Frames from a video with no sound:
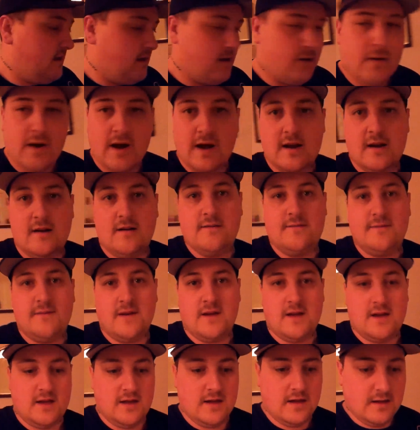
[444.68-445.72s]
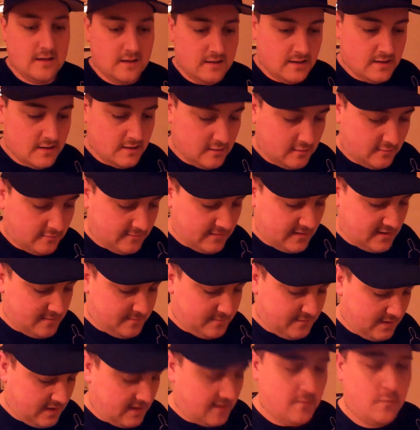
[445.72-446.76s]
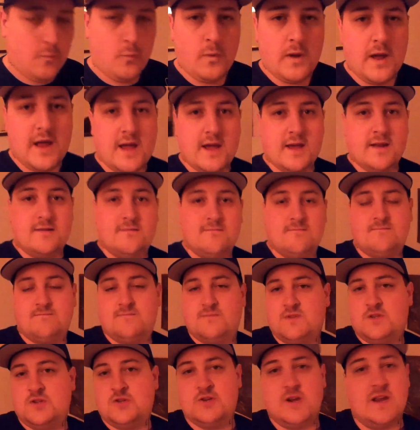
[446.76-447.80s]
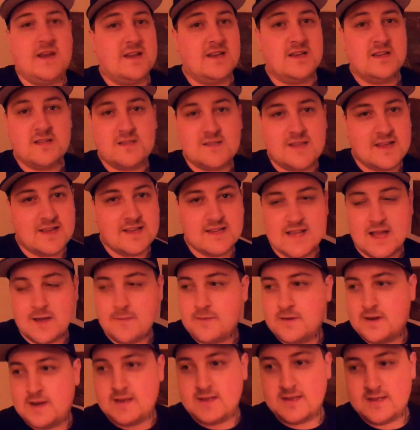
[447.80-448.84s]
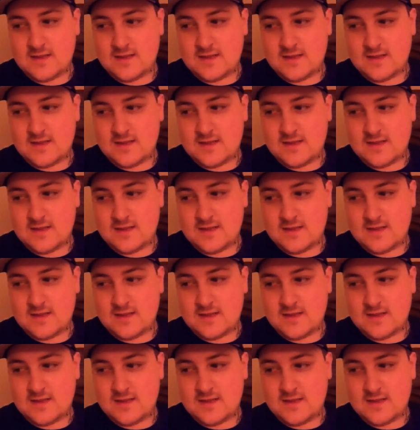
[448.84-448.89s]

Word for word: quite a lot of uh, creepy weird, strange things happening.